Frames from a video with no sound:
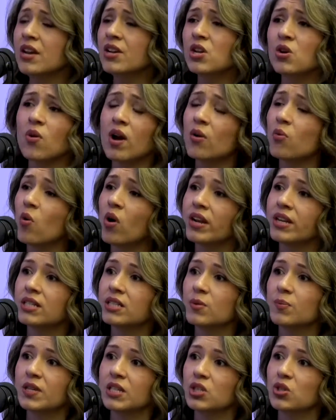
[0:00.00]
I knew I wanted
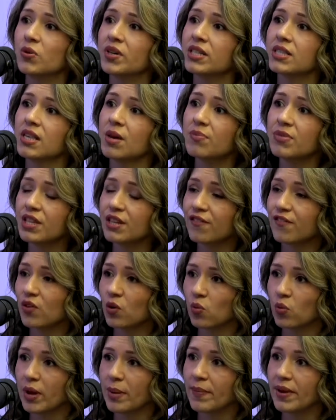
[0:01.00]
to be doing something
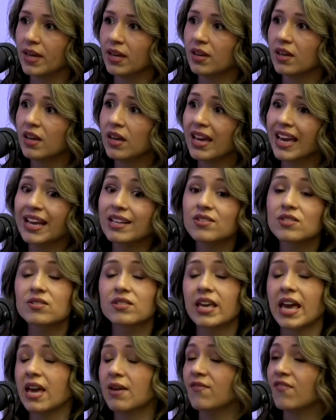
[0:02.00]
for women.
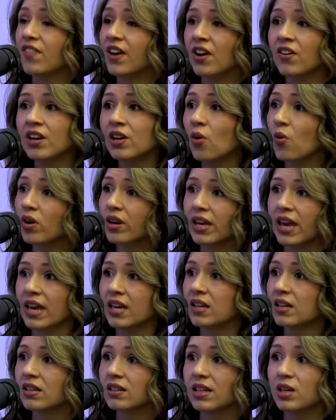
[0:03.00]
It came very
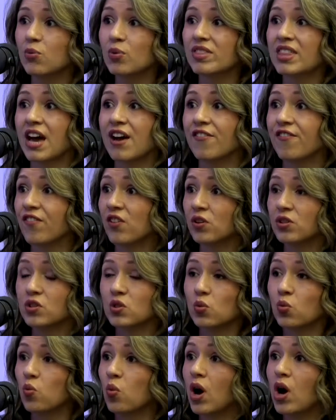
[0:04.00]
organically with that
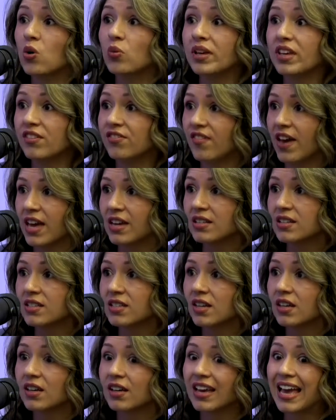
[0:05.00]
first WOE
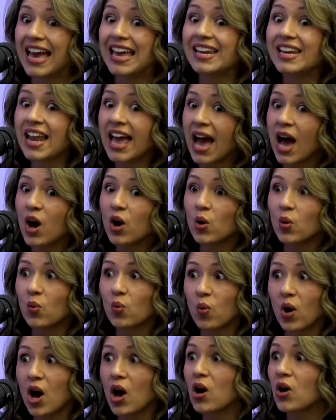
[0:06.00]
event. And now
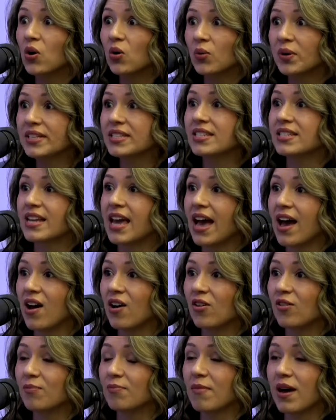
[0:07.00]
WOE is
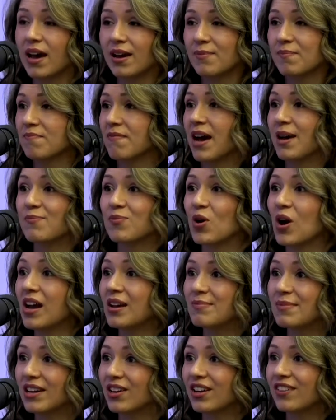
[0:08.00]
now my
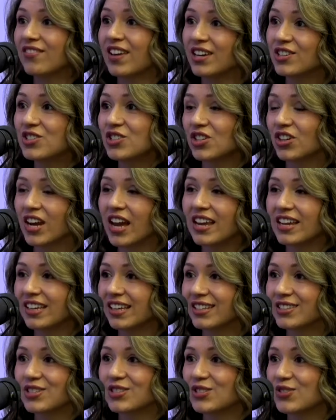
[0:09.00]
primary venture
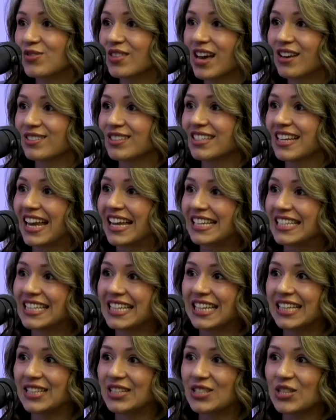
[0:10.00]
heading into
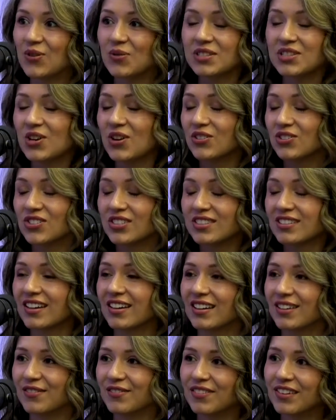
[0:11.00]
2018. So it's all just
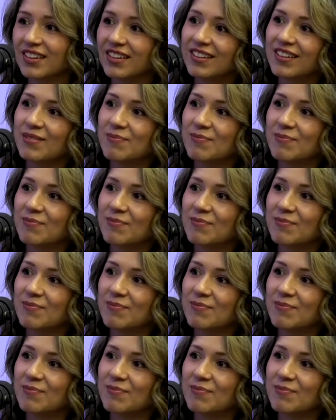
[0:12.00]
kind of